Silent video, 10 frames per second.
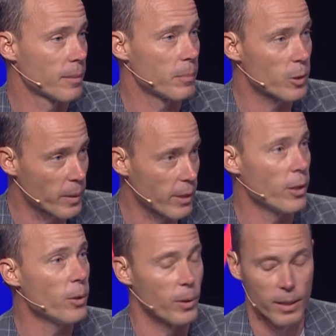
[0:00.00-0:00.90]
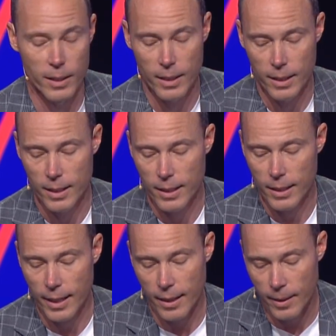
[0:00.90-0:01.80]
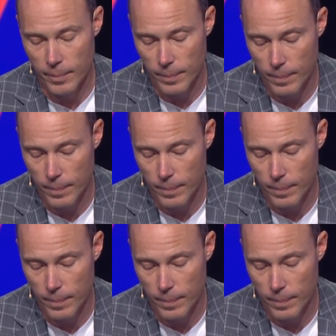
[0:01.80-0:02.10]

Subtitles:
between you and him.